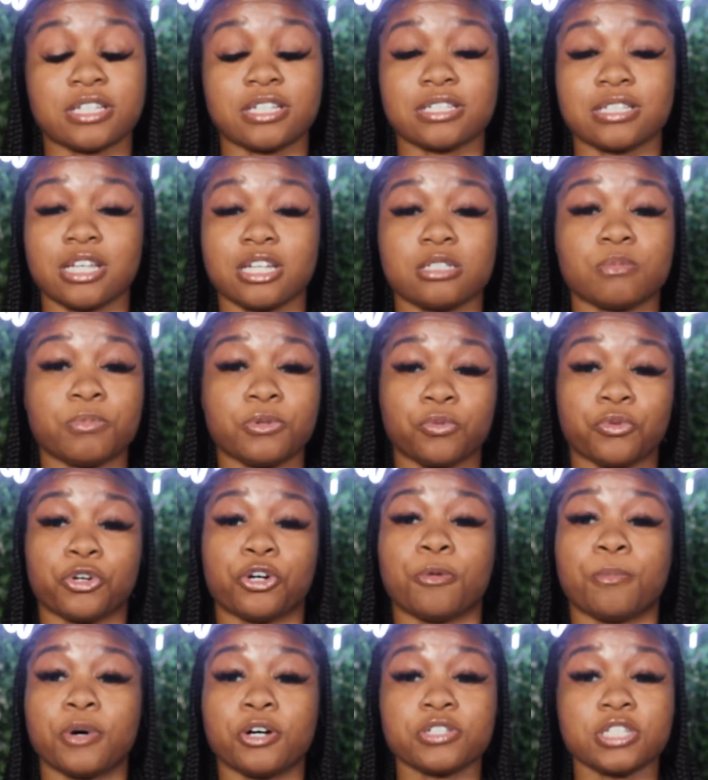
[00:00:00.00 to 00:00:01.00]
because let's be
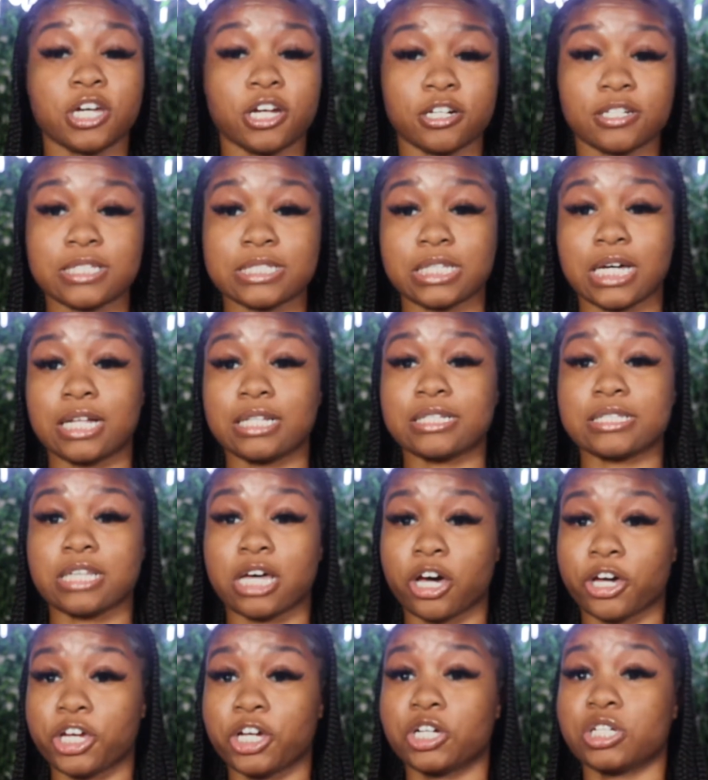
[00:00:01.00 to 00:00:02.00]
real, most hairstylists
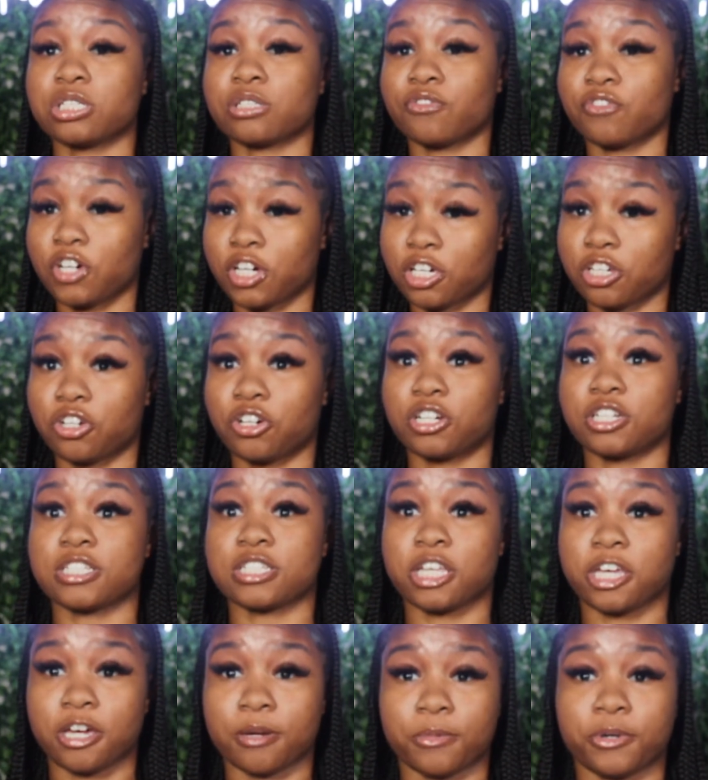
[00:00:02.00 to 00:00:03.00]
out here is fucking on a
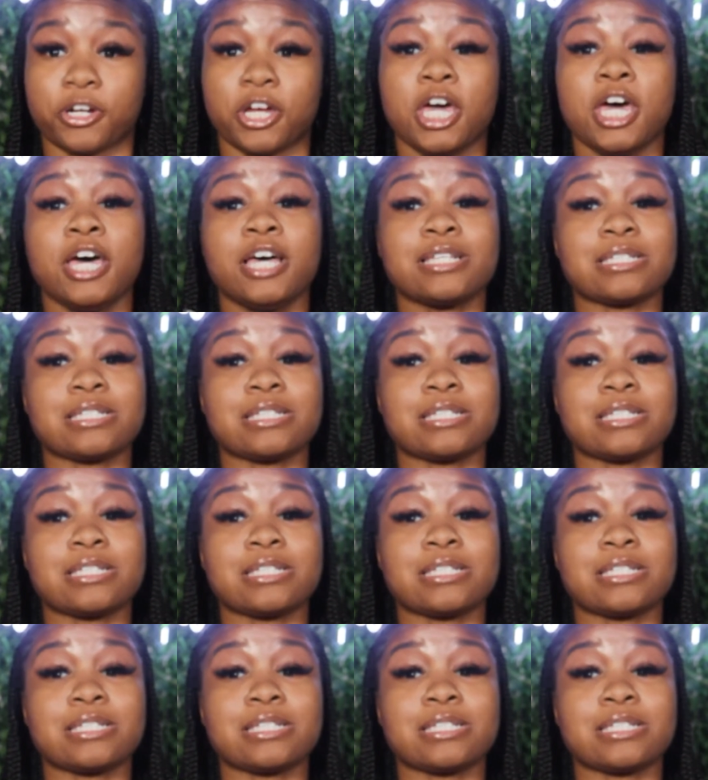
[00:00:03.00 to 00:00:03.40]
scammer,